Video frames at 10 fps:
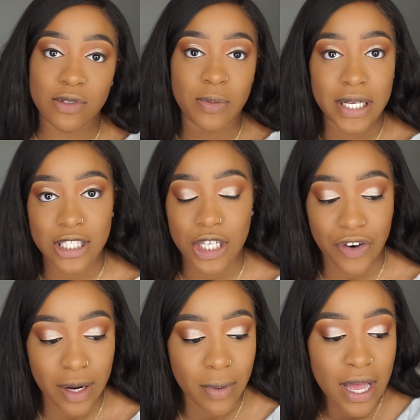from
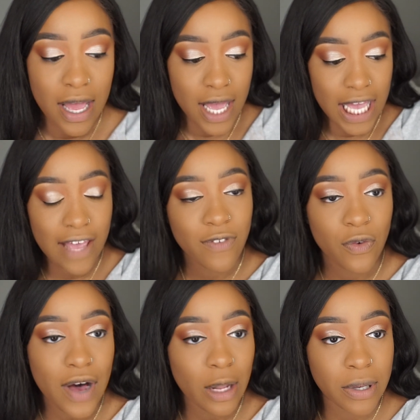Instagram. If you
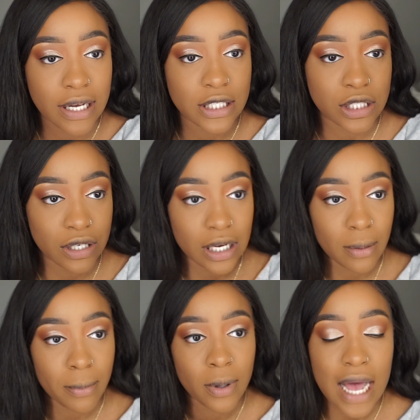follow me on Instagram,